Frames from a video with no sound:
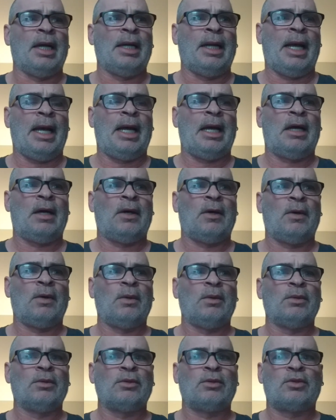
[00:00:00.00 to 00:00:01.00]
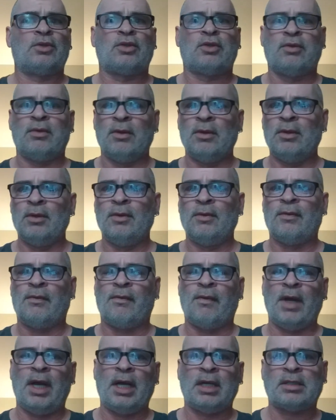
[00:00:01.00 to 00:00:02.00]
Now, true
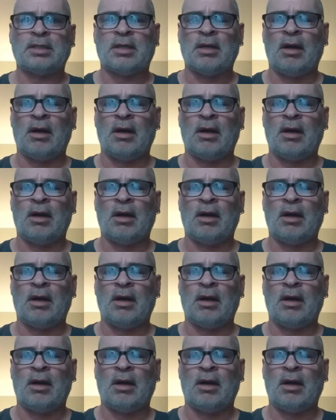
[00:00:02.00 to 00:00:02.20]
fast